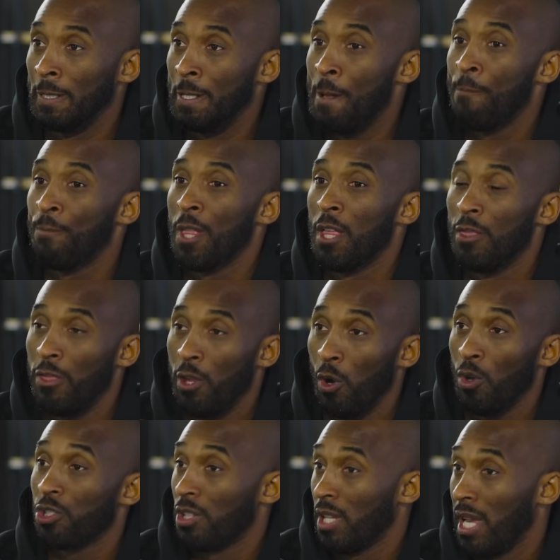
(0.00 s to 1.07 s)
Mm-hmm.
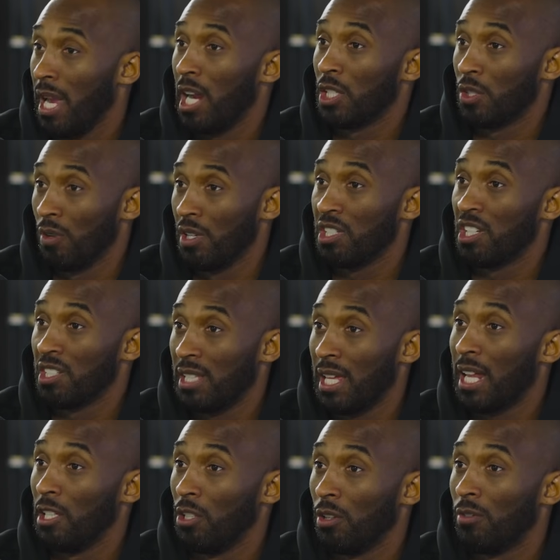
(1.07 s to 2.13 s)
Those are the characteristics
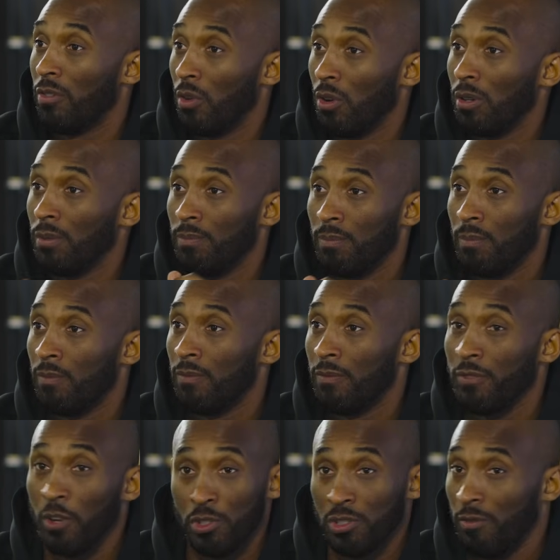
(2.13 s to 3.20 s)
that I look for,
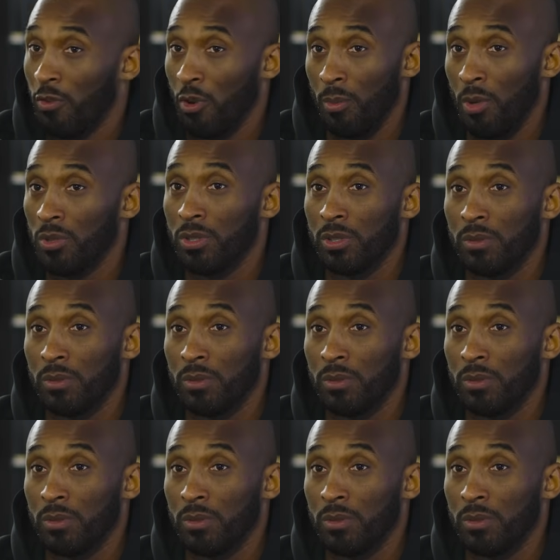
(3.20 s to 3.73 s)
first and foremost.